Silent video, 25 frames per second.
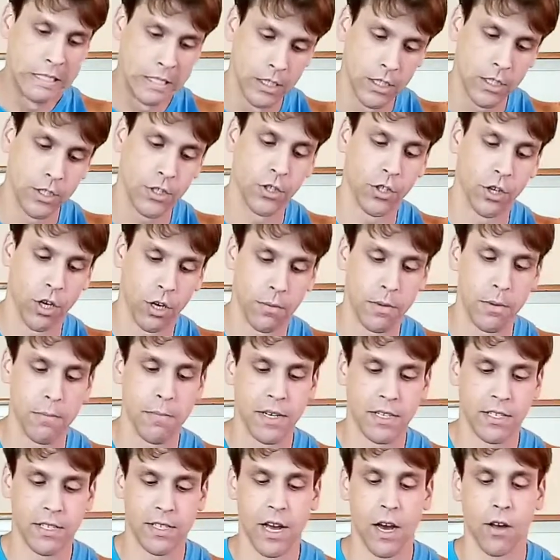you're going to be
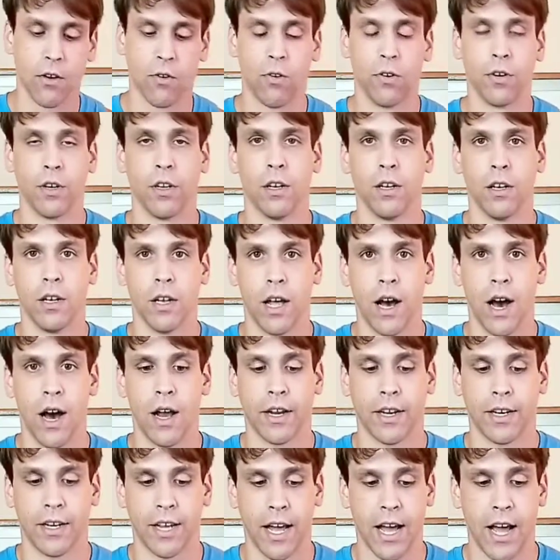missing out on a lot
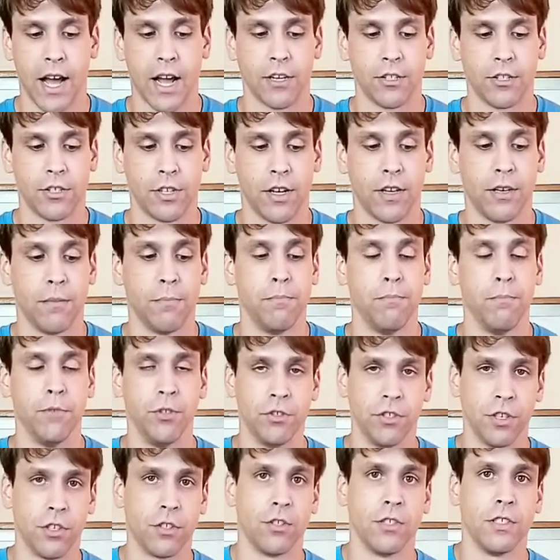of cash, and
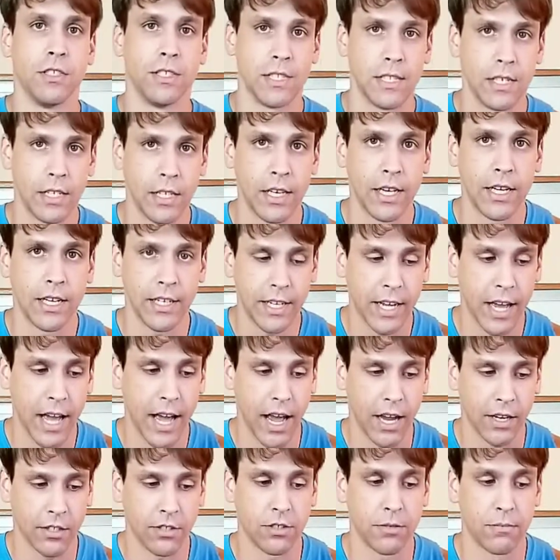musicians need
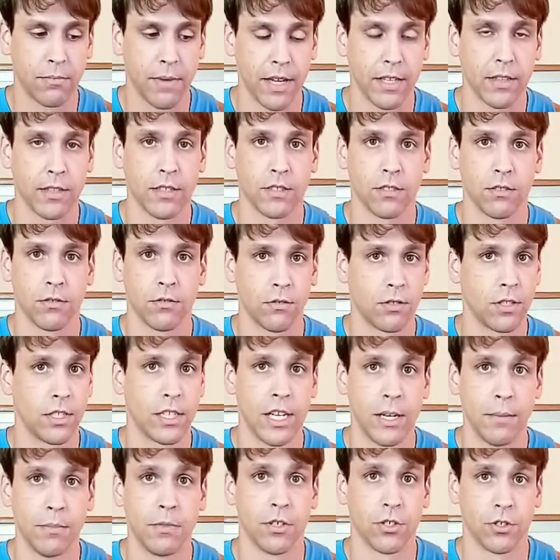cash to
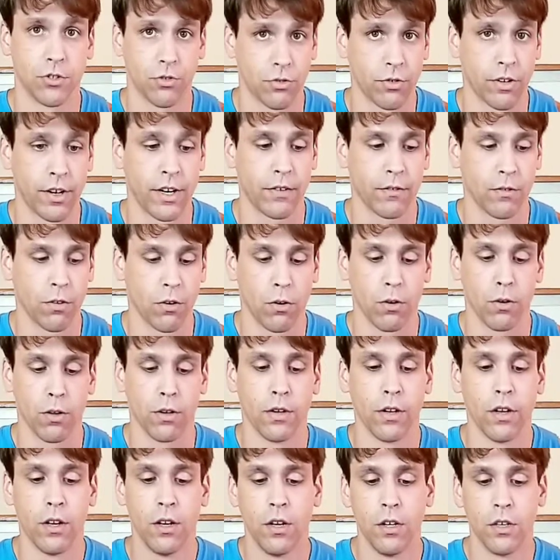keep this train rolling.
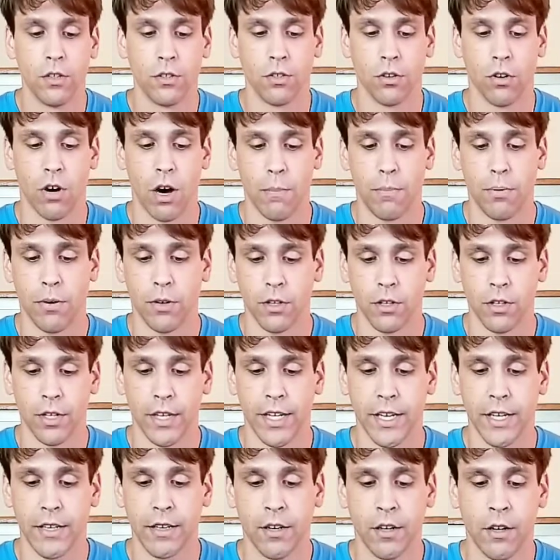So I'll put a
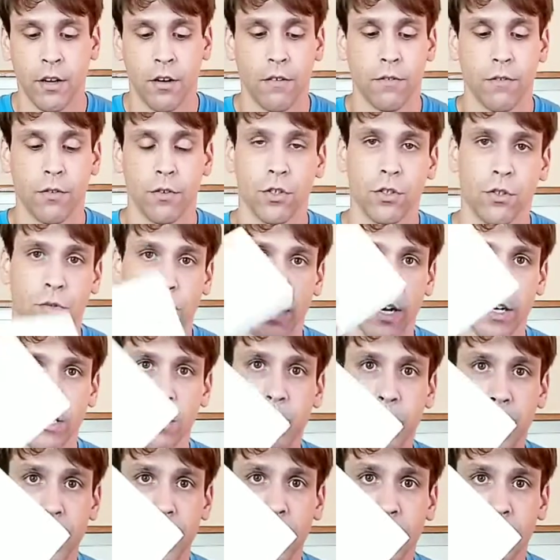link for
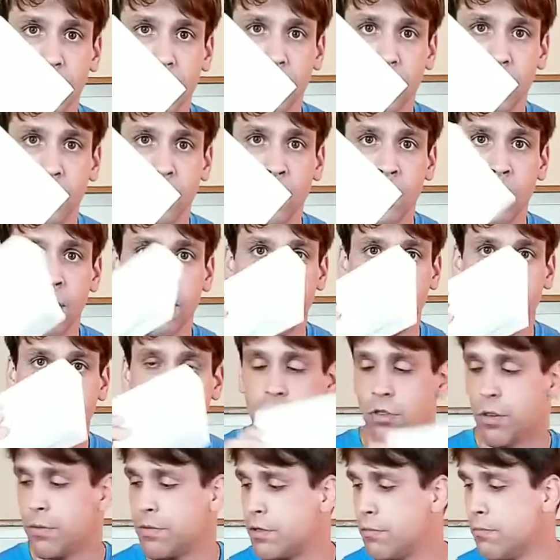Squarespace in the
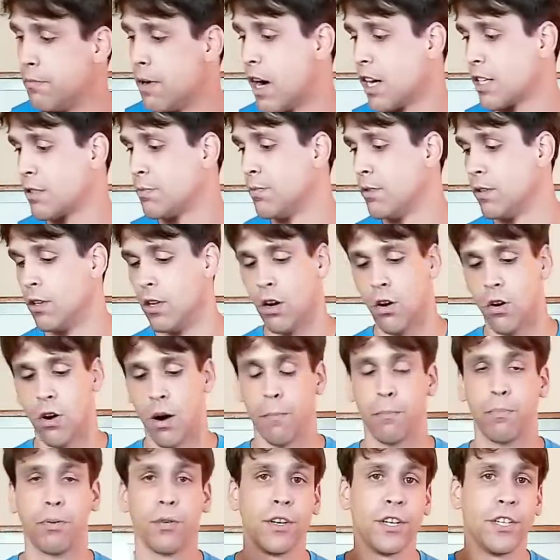description box below.
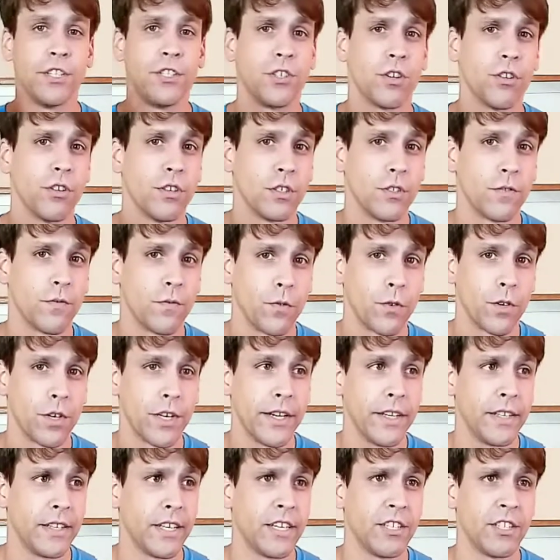I'm pretty sure it's
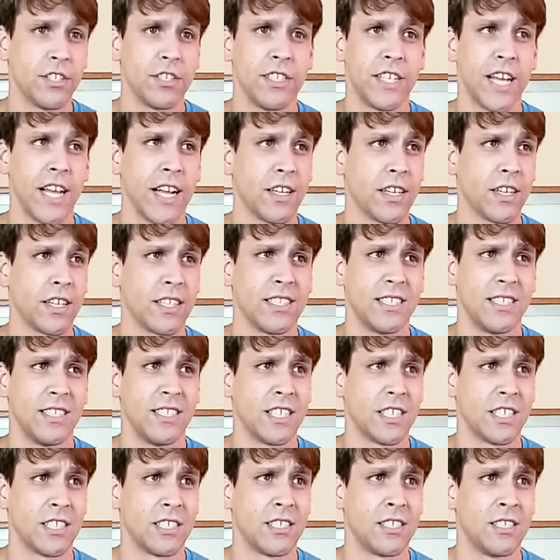free. They just take like
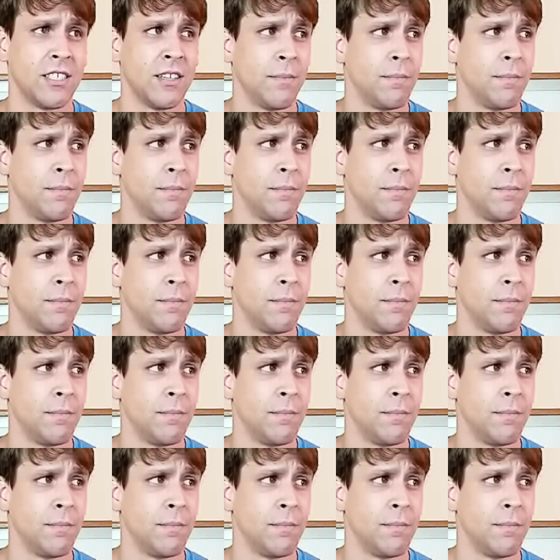6%